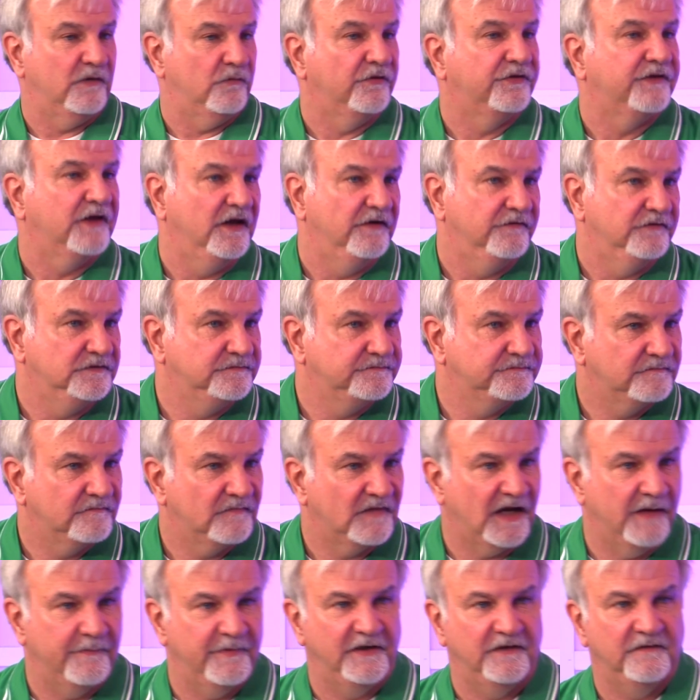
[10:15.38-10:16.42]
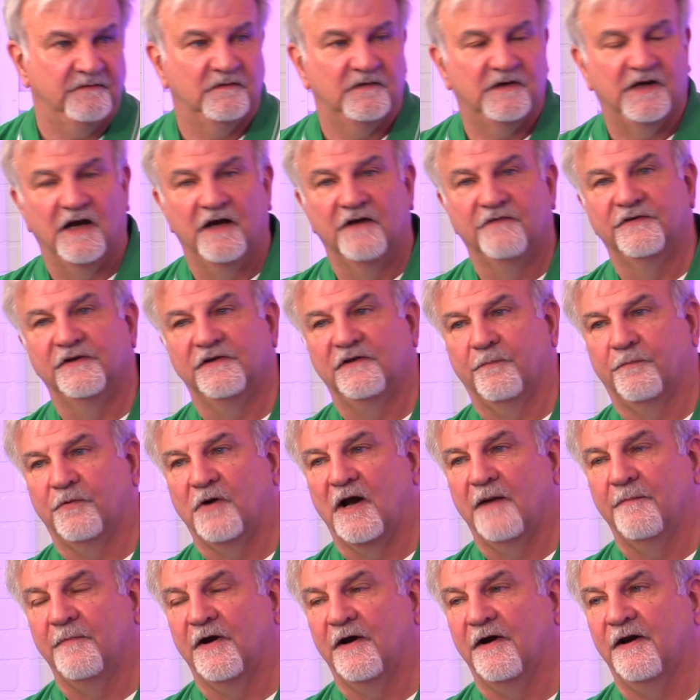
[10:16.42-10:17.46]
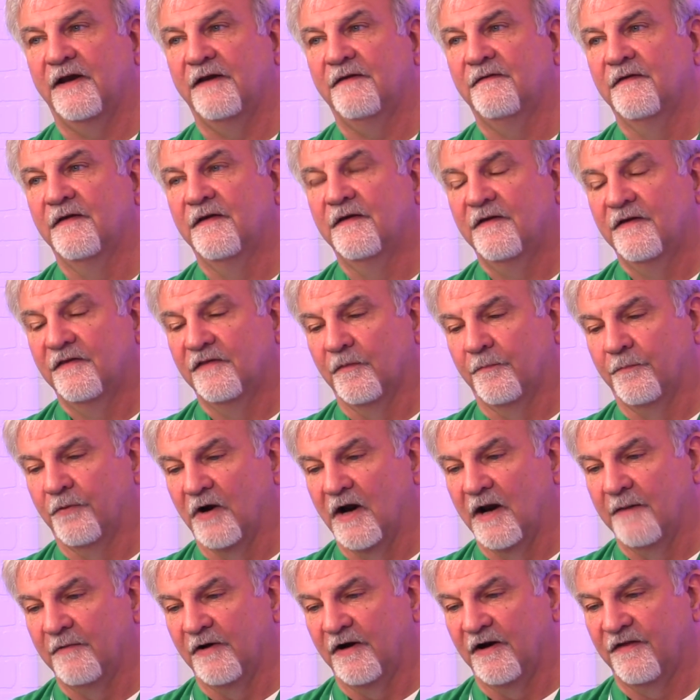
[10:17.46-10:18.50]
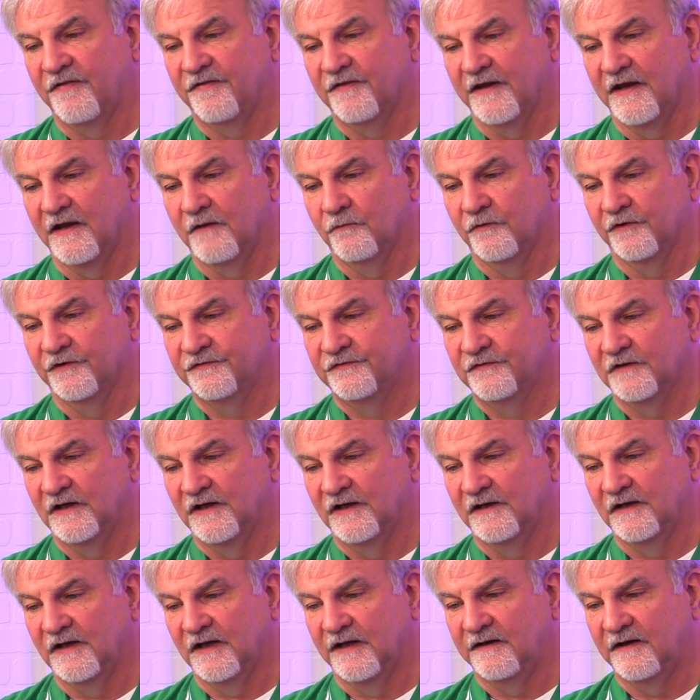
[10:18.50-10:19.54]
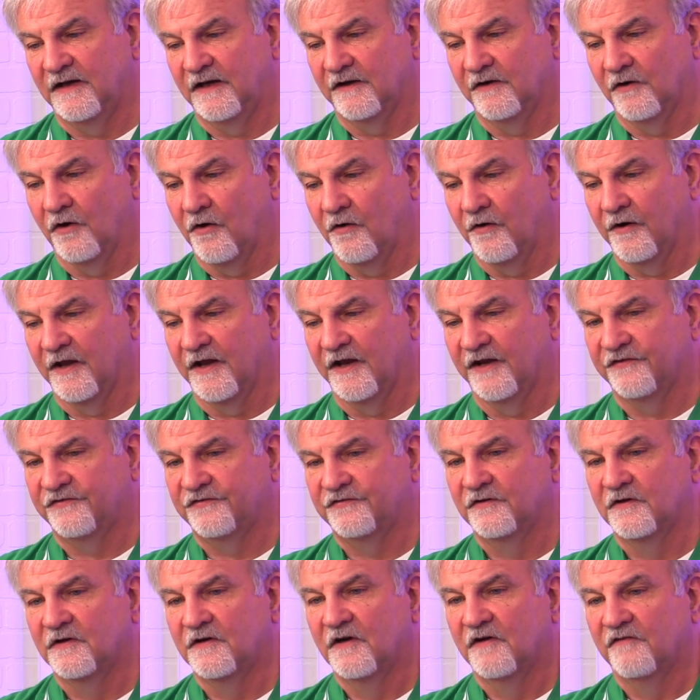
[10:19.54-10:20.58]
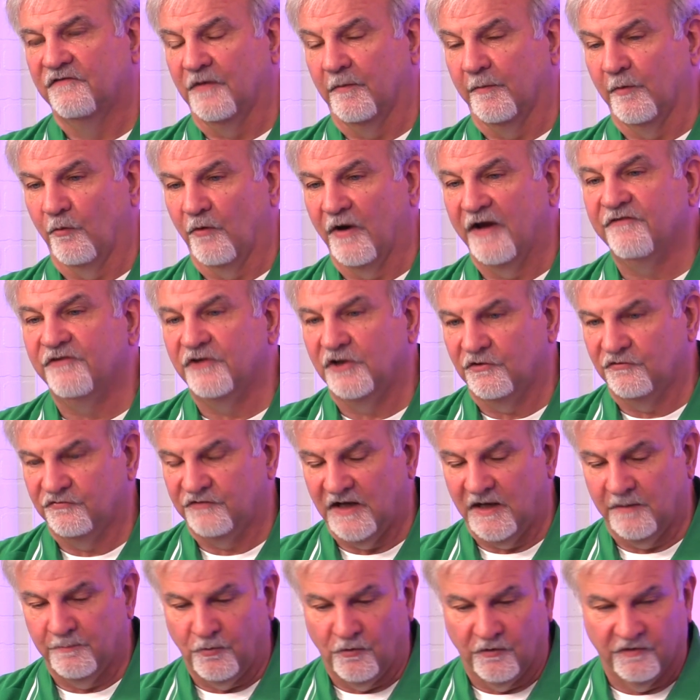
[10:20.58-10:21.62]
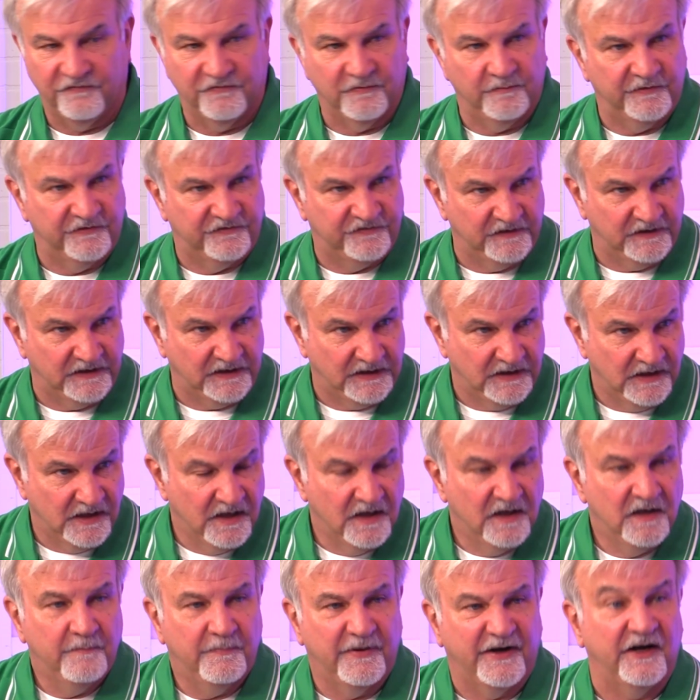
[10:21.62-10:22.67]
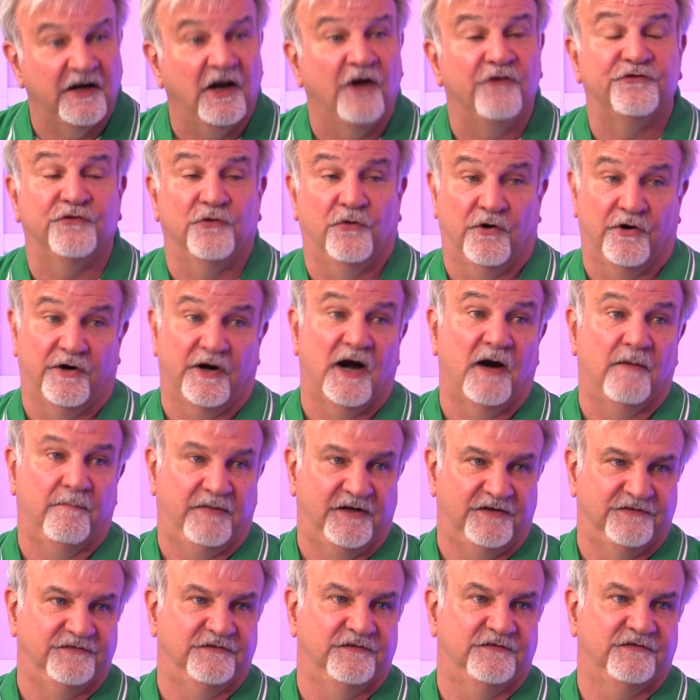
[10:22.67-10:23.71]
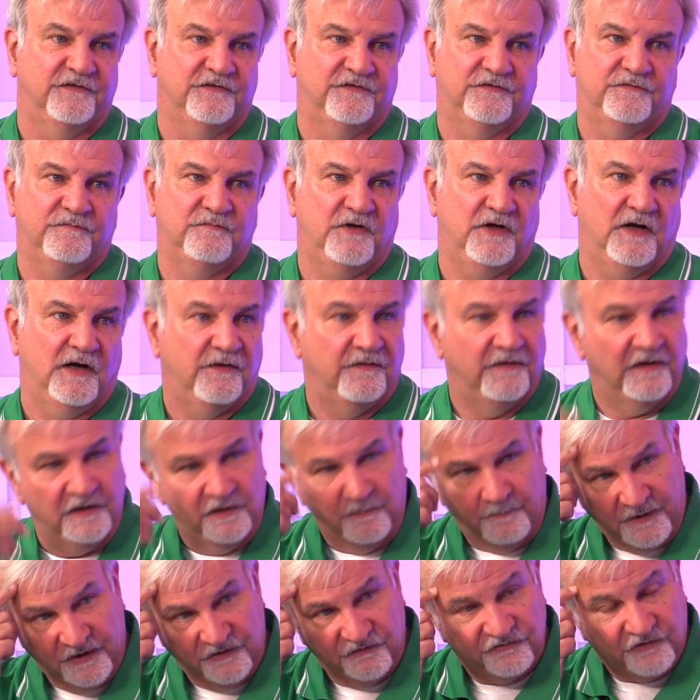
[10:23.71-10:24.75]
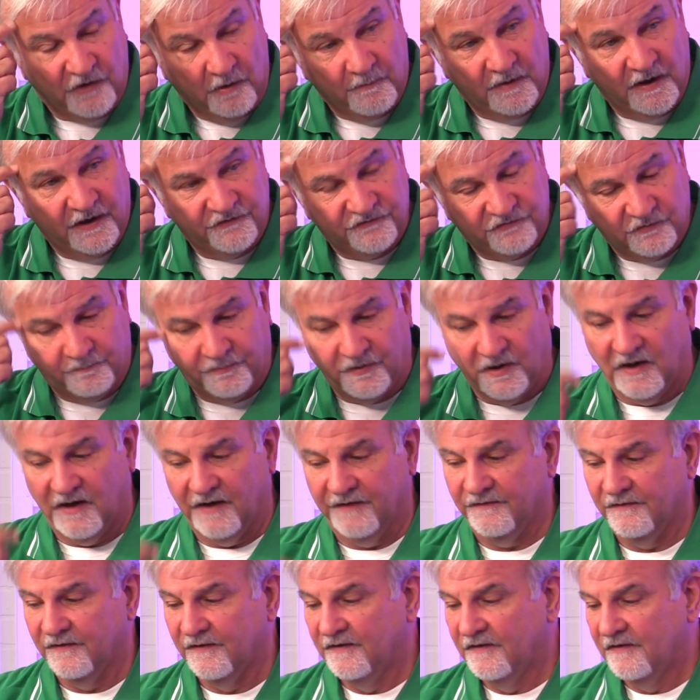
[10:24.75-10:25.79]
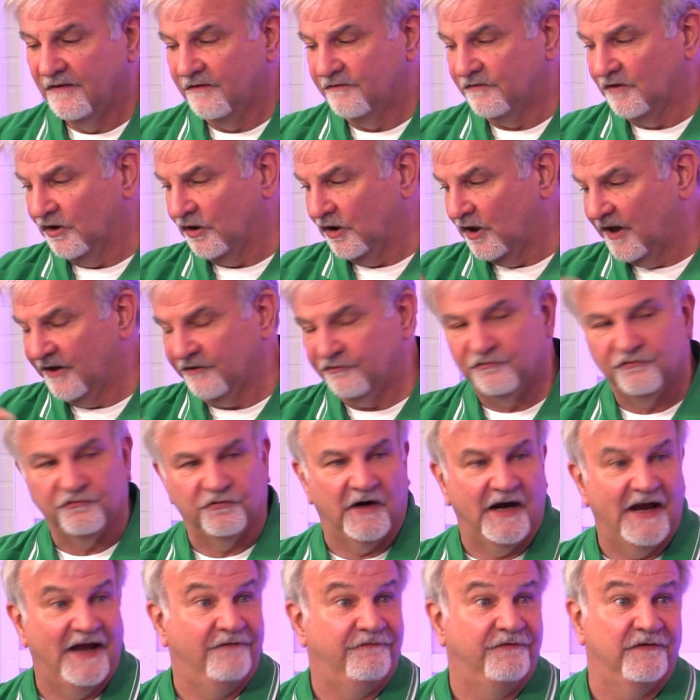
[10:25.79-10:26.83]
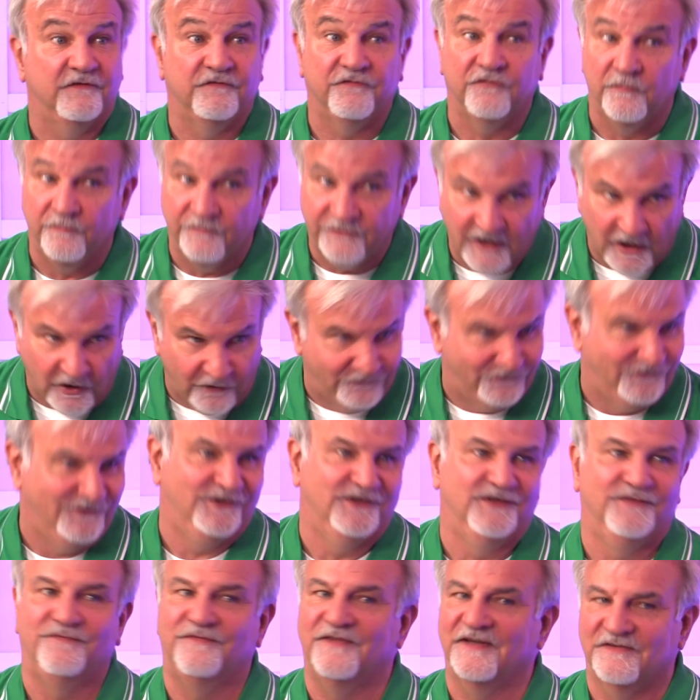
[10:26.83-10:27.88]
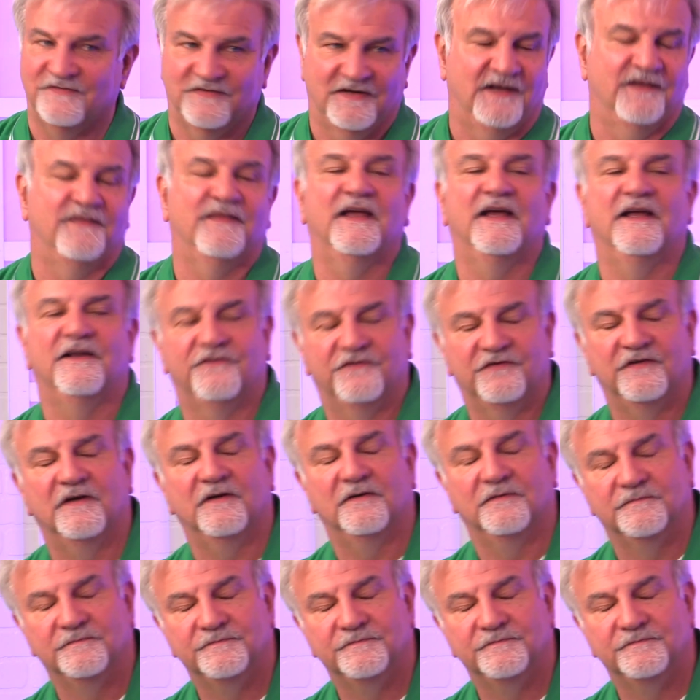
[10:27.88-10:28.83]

thing with COVID. I mean, COVID, the primary thing was it hurt us from a revenue standpoint from the city, but it also hurt our businesses, that depend so much upon the lunch traffic from Delta and things like that. So